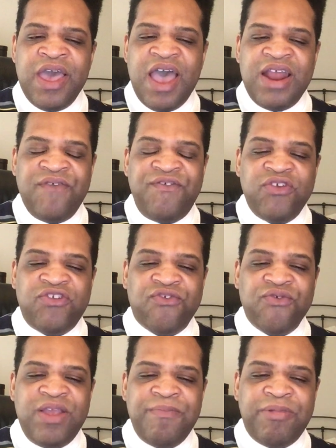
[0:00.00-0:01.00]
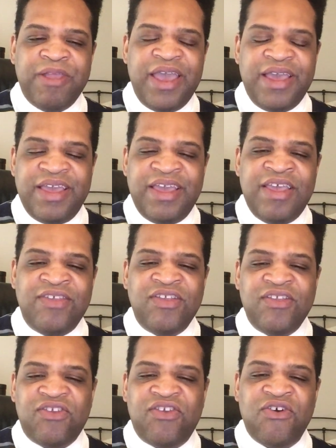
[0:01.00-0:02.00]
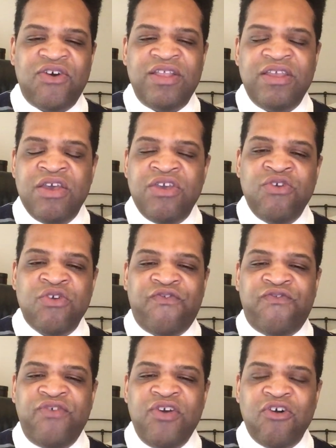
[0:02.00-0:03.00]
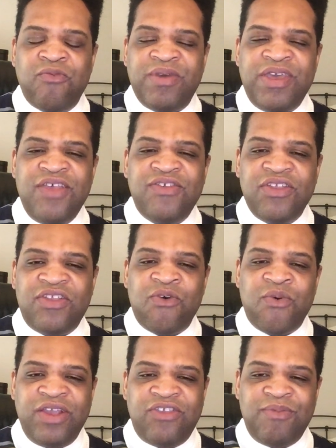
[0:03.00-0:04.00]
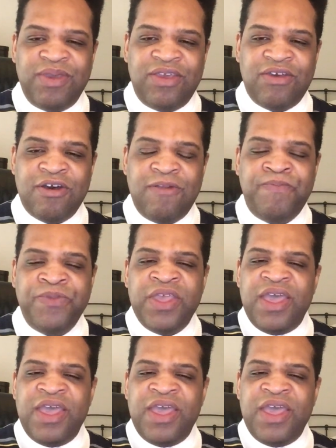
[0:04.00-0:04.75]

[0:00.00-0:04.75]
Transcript: And if your screenplay isn't good, your film isn't going to be good.